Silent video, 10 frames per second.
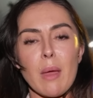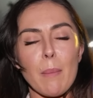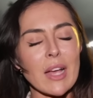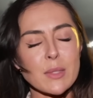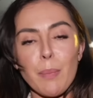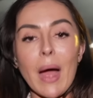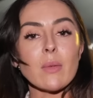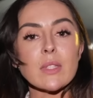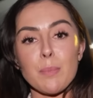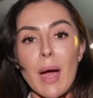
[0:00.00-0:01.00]
has
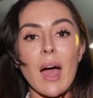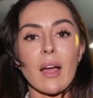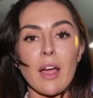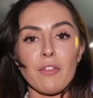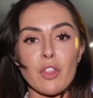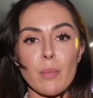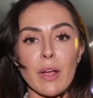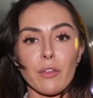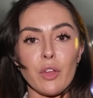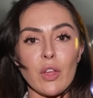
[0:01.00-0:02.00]
bounced back after the
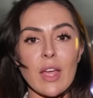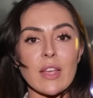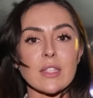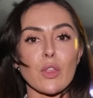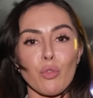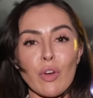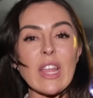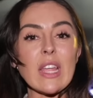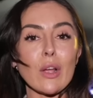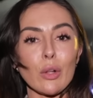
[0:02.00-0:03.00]
past few years.
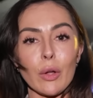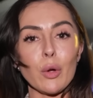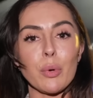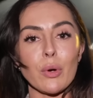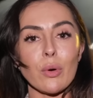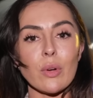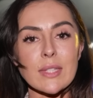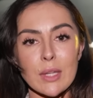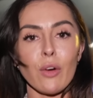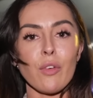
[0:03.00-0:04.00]
Three global
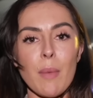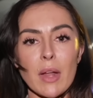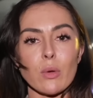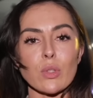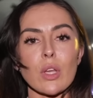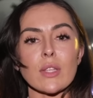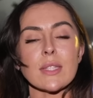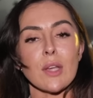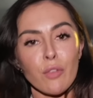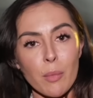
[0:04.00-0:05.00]
silver medals, a
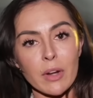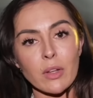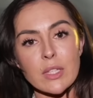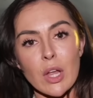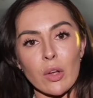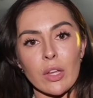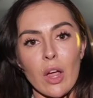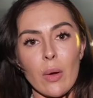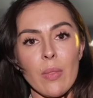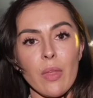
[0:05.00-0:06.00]
silver medal at
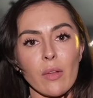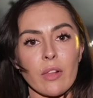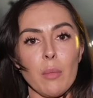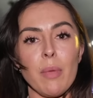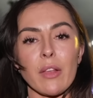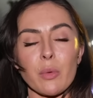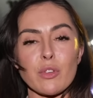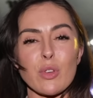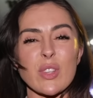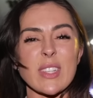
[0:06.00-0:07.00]
Tokyo in those Olympics when
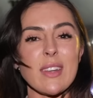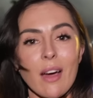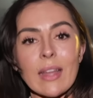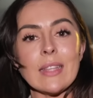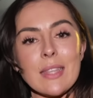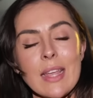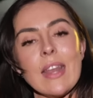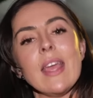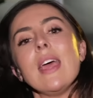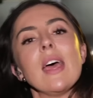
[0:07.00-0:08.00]
she was just
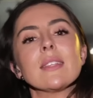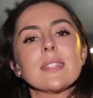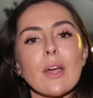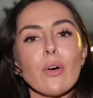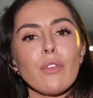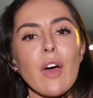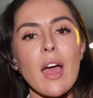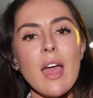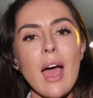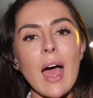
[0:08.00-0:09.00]
19, a silver
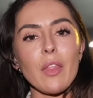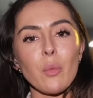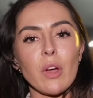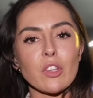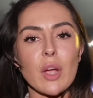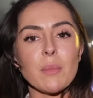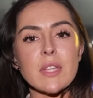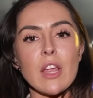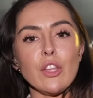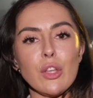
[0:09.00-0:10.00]
at the World Champs
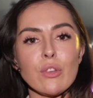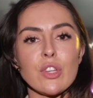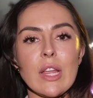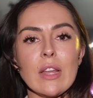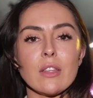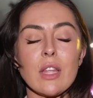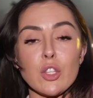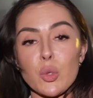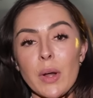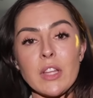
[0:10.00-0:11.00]
in Eugene in
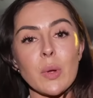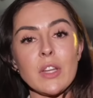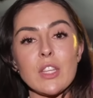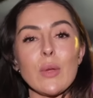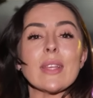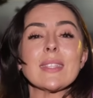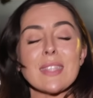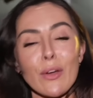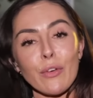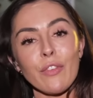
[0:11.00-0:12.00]
2022, a
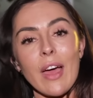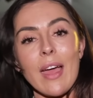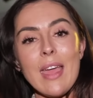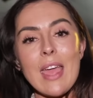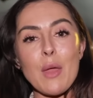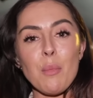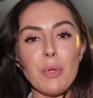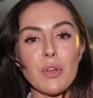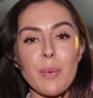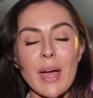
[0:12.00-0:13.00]
silver in
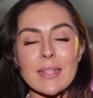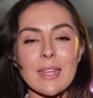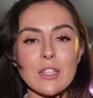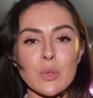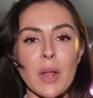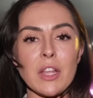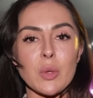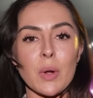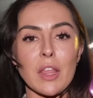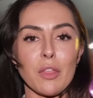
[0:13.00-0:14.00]
Budapest in
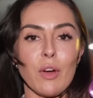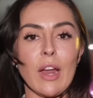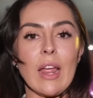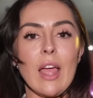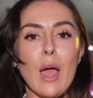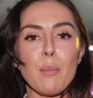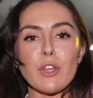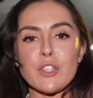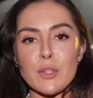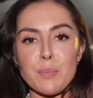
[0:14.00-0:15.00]
2023.
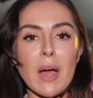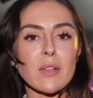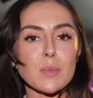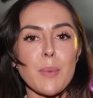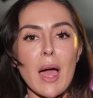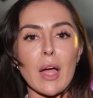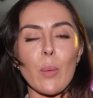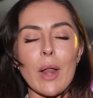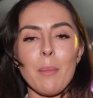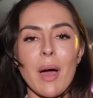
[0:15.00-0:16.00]
But she's bounced back
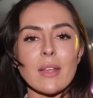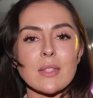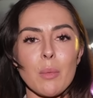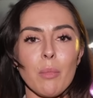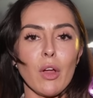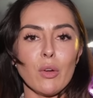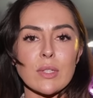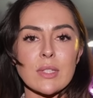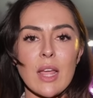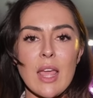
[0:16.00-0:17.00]
when it matters the
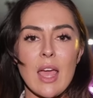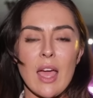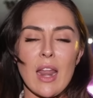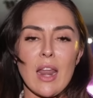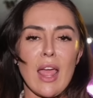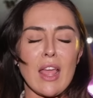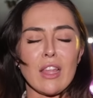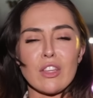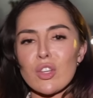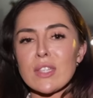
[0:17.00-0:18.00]
most. And
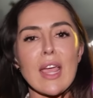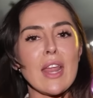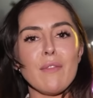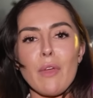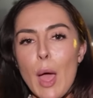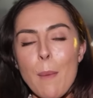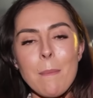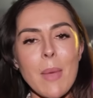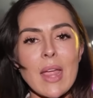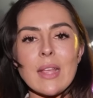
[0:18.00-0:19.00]
just in
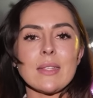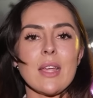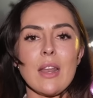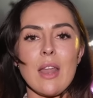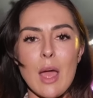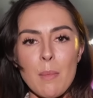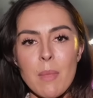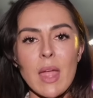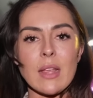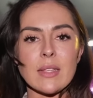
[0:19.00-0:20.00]
amazing,
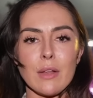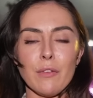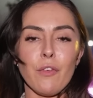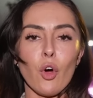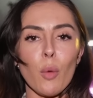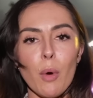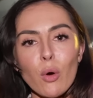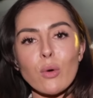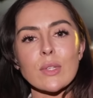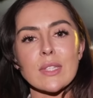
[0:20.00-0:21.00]
amazing form
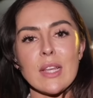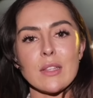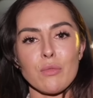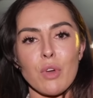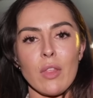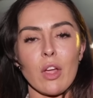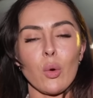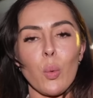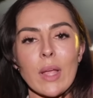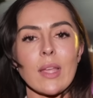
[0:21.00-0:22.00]
all season, running the
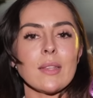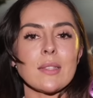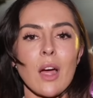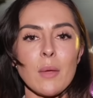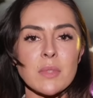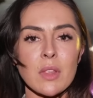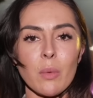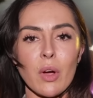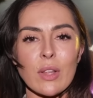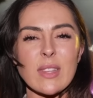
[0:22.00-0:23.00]
quickest times in the
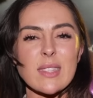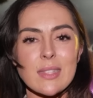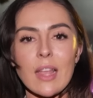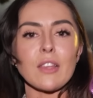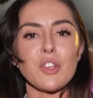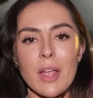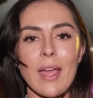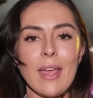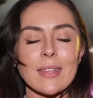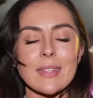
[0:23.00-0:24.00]
world in six
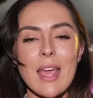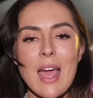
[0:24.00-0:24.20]
years.